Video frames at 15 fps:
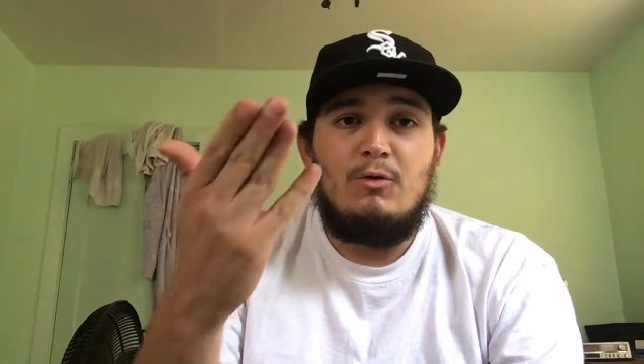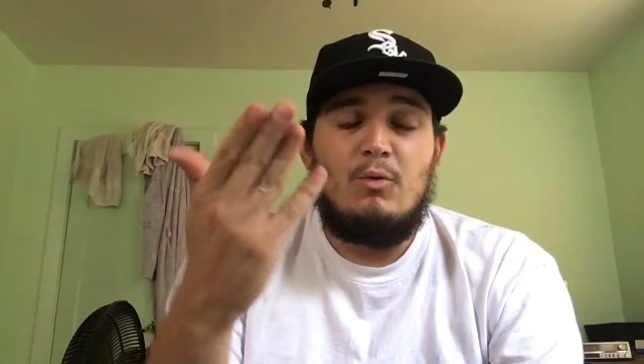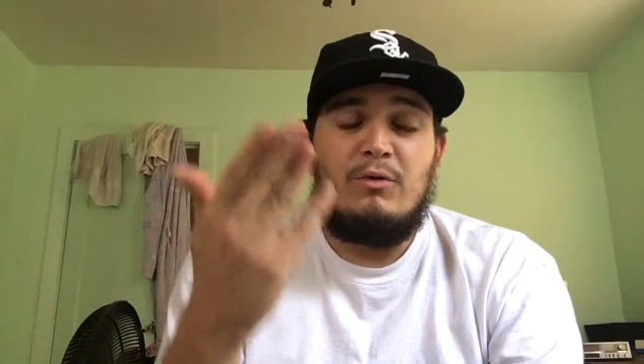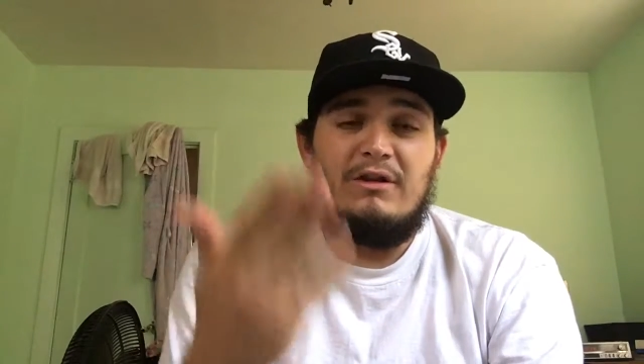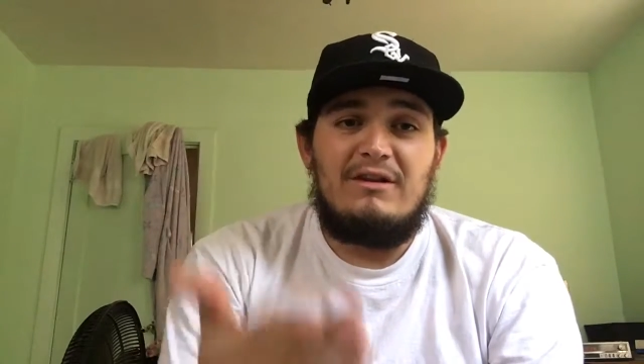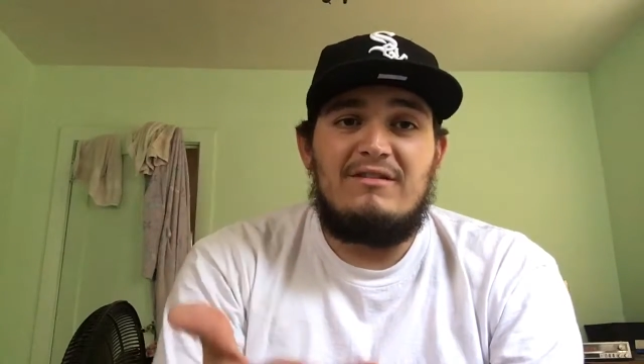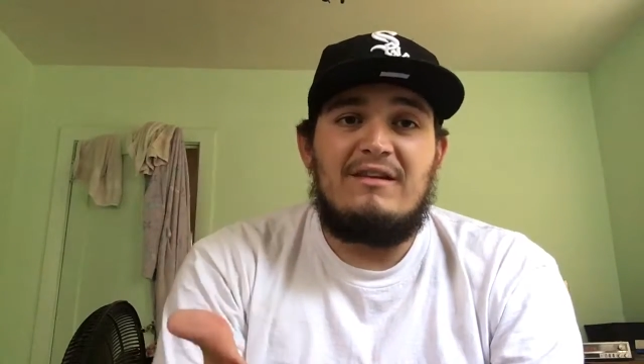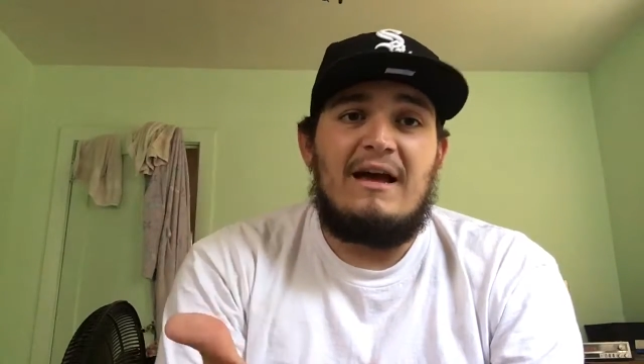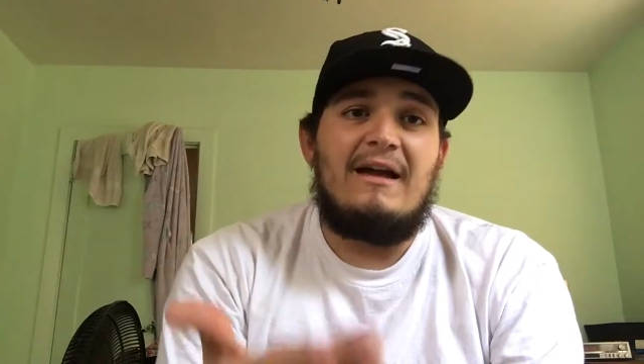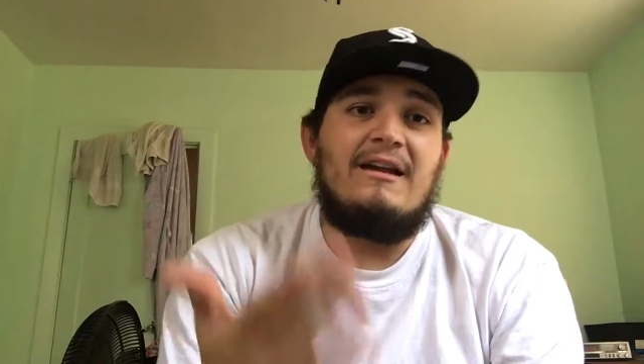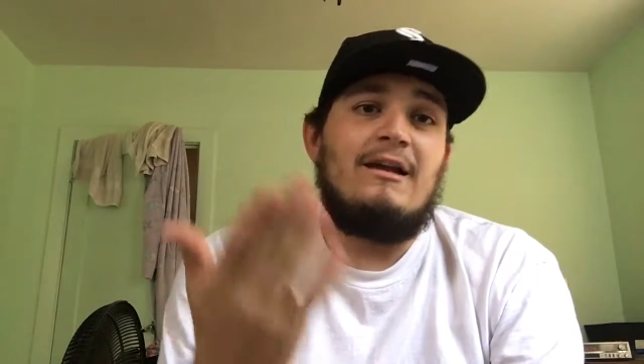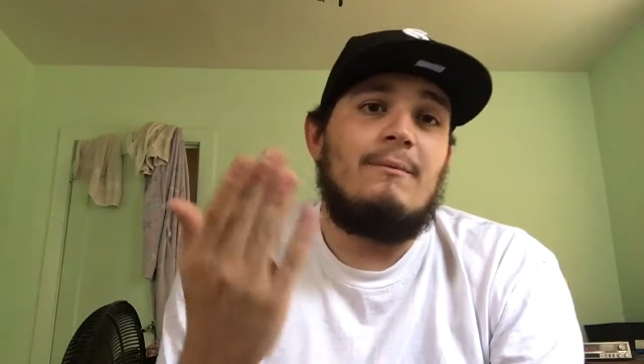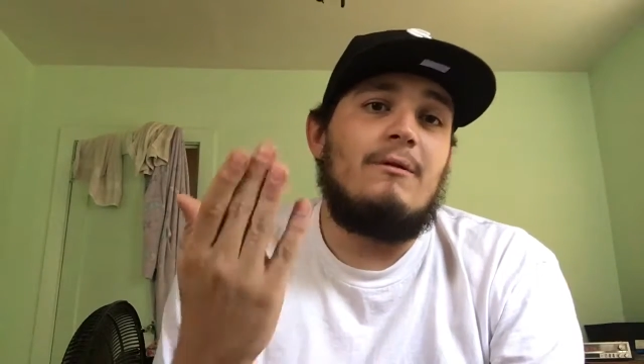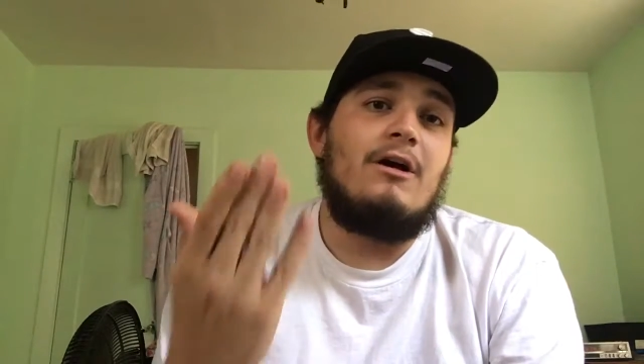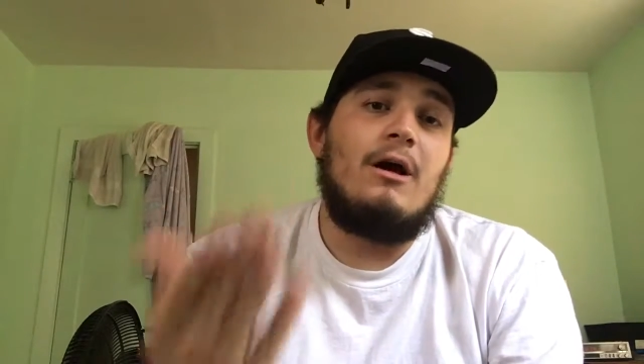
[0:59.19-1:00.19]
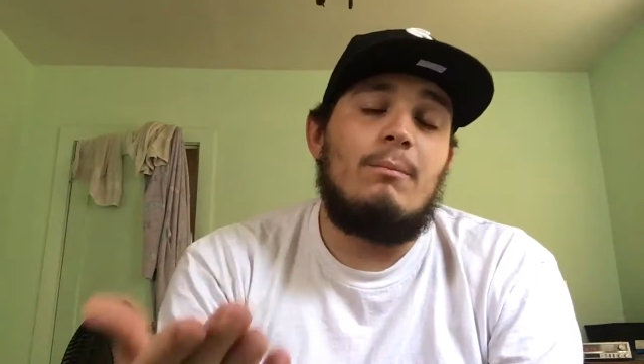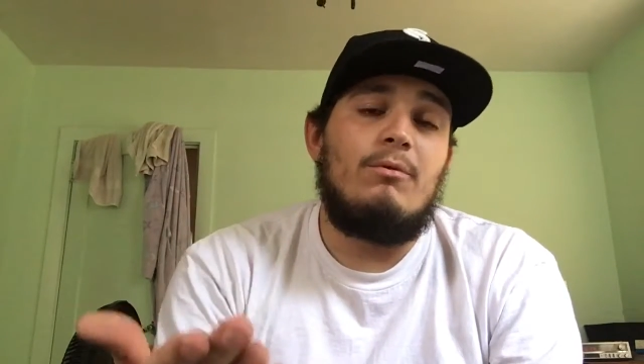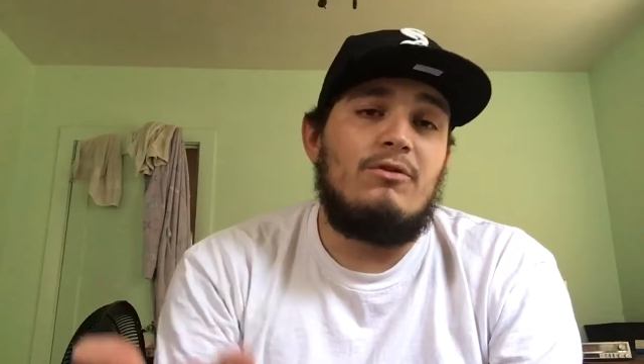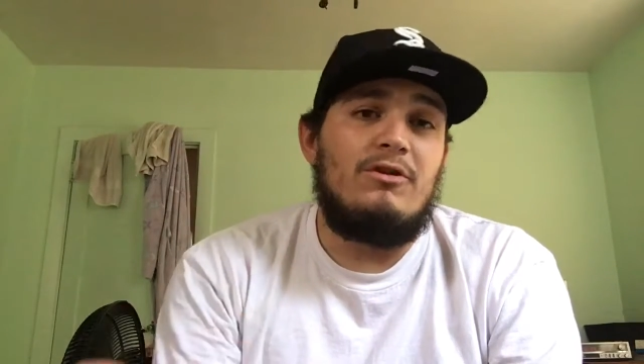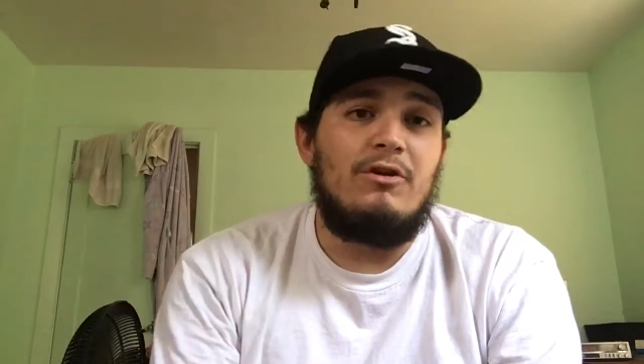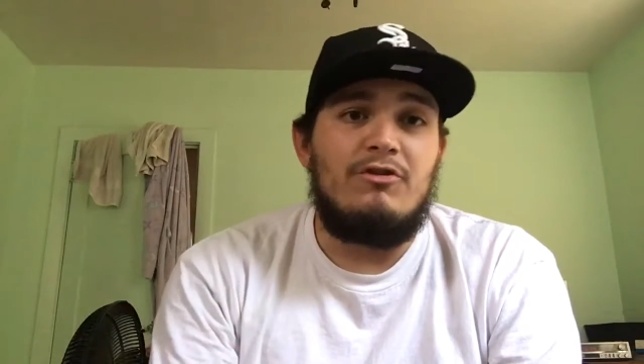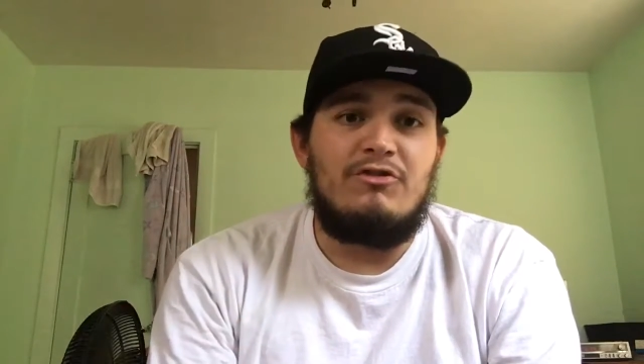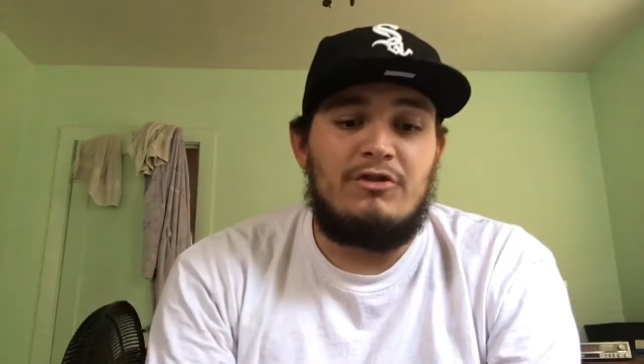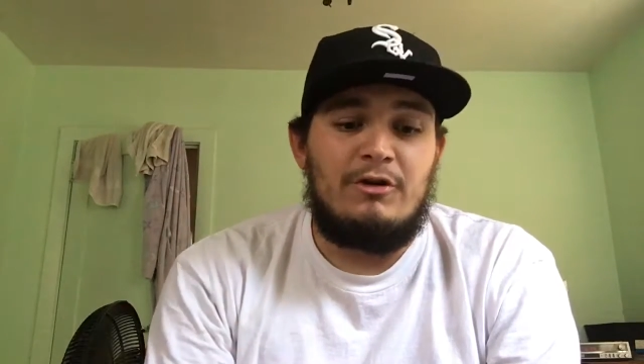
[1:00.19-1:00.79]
when they signed him a couple years